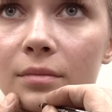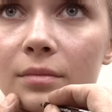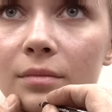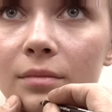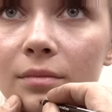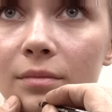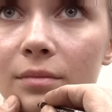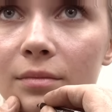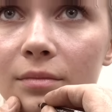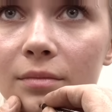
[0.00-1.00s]
there on the
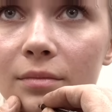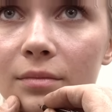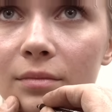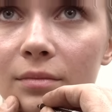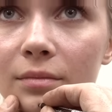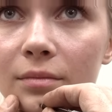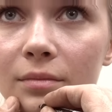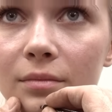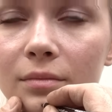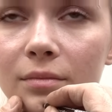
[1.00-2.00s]
part that sticks out the
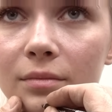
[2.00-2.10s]
furthest.